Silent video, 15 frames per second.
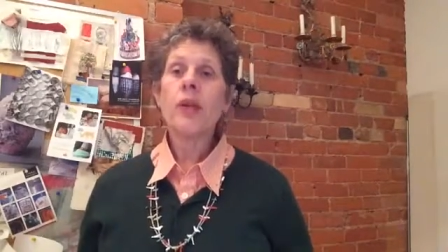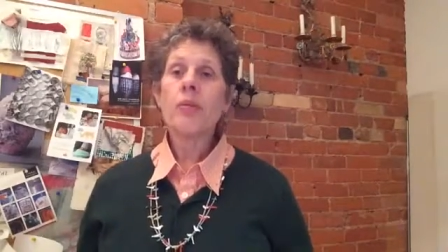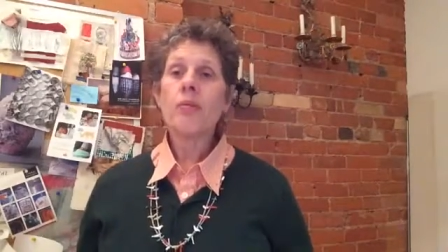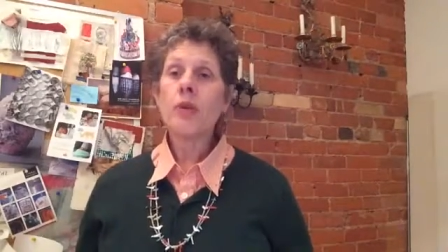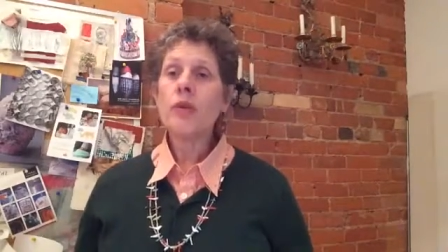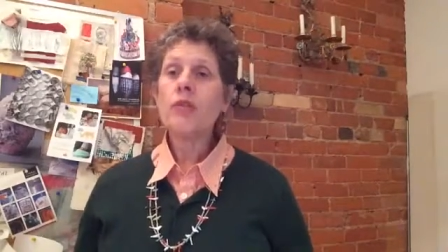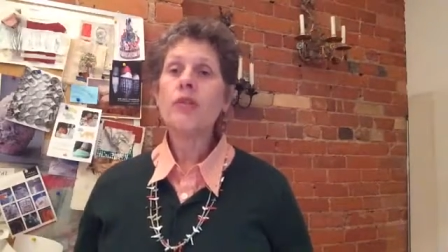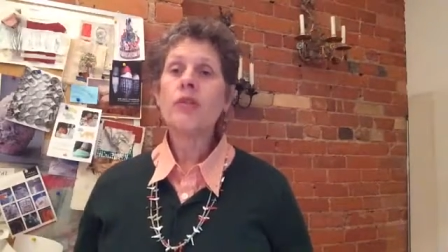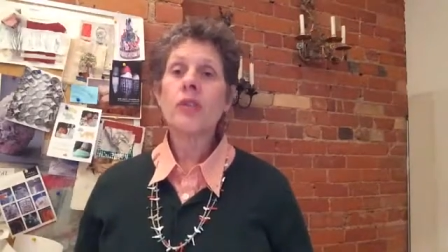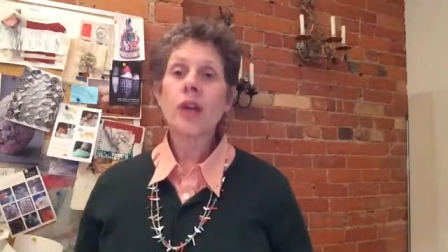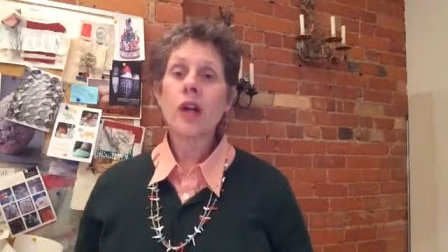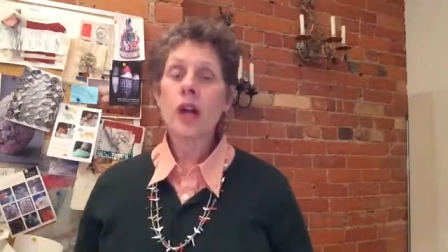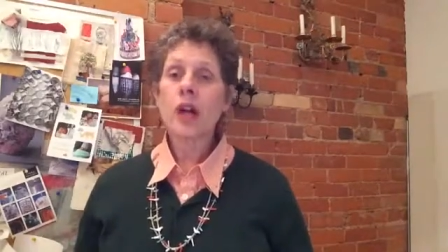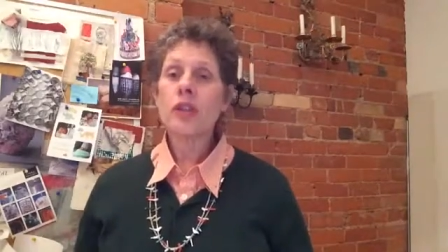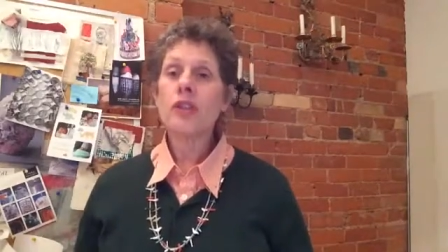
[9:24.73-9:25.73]
moves
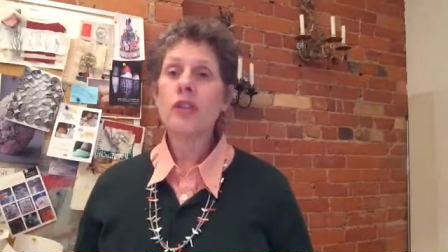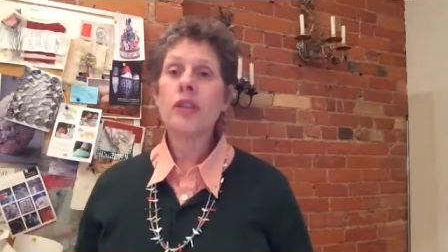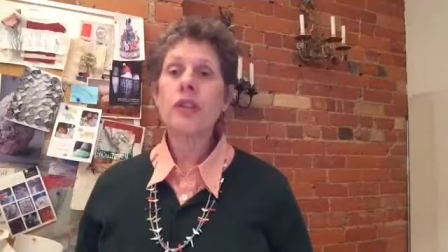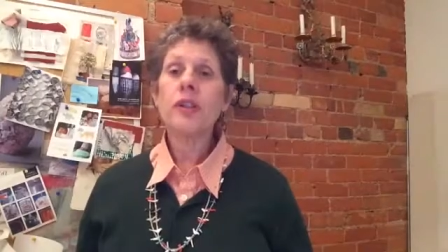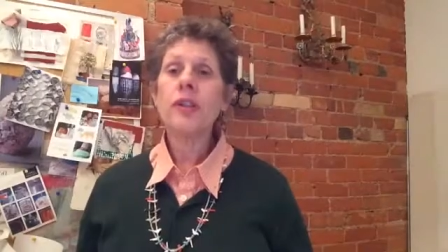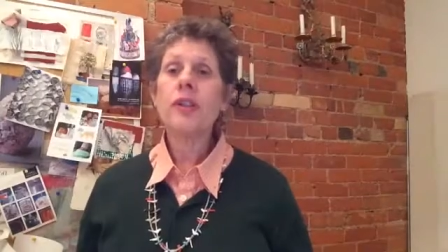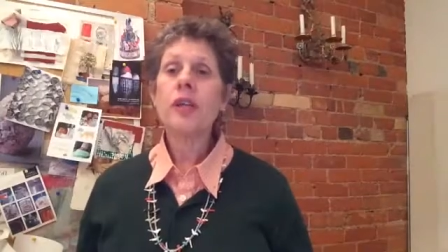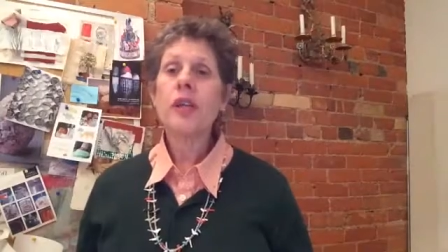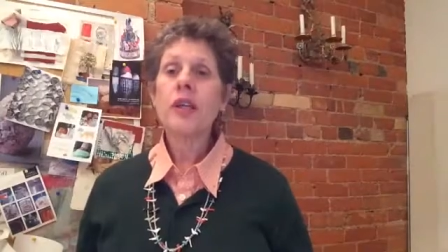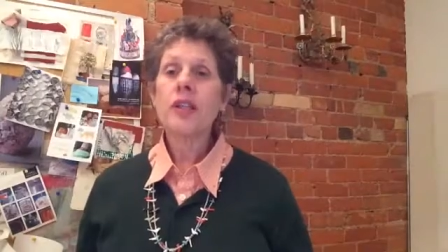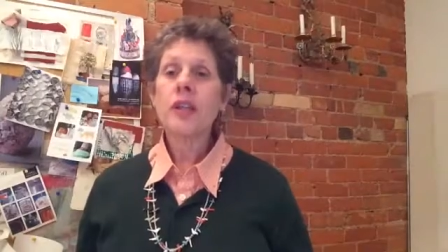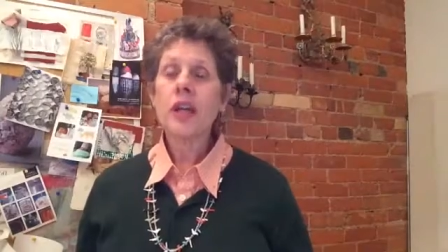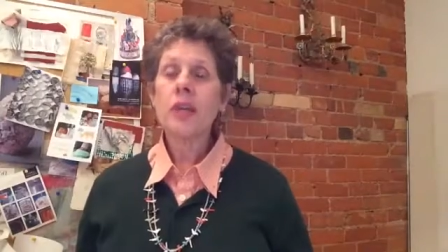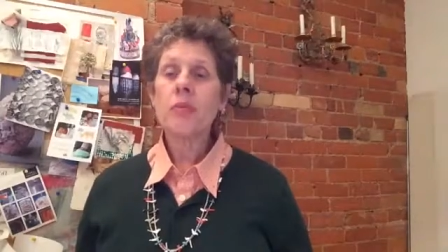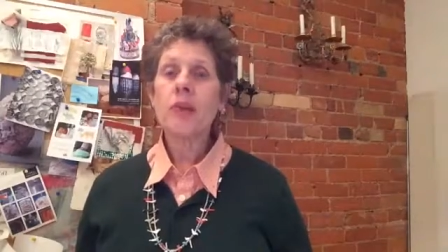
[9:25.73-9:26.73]
certain
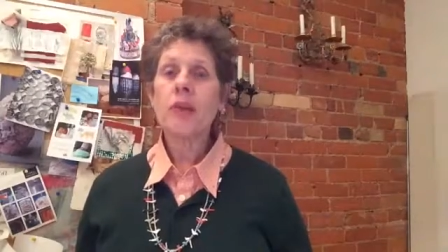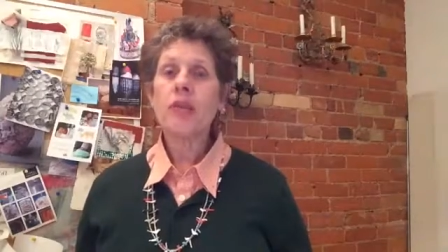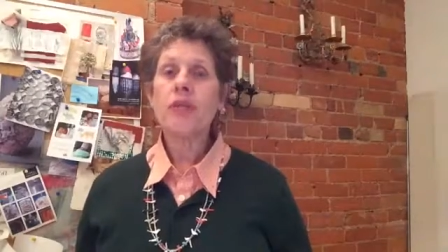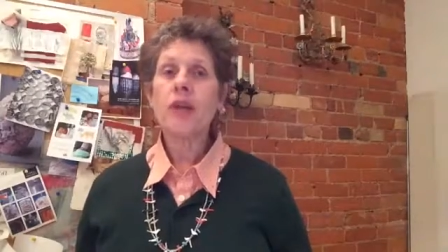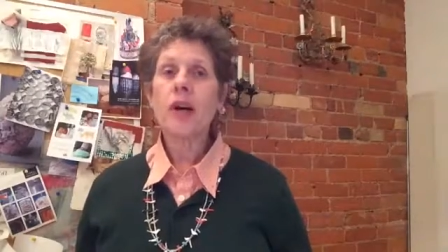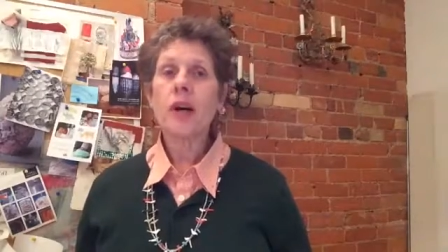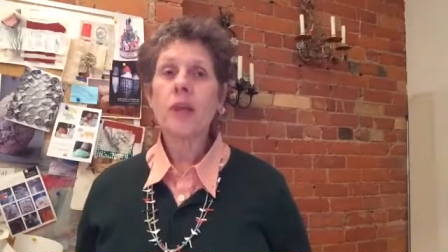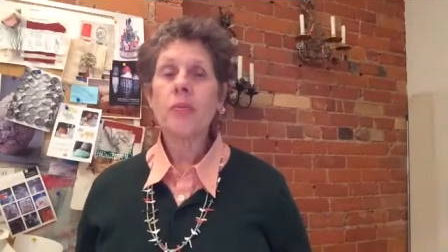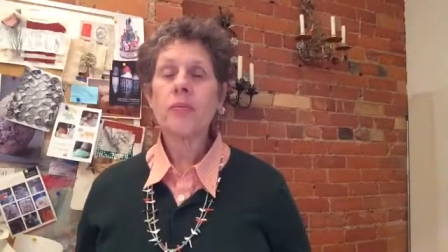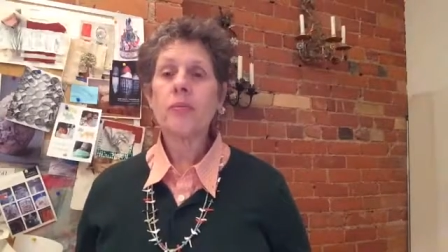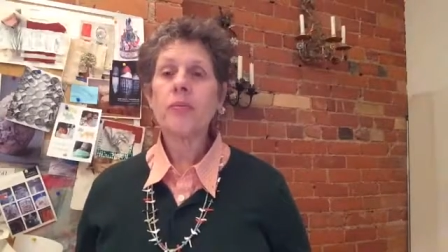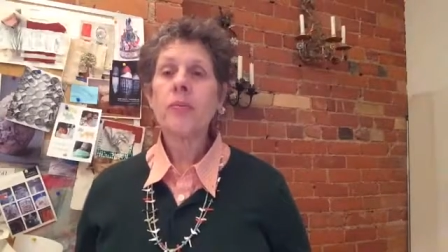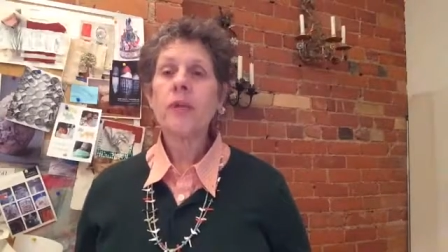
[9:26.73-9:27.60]
type of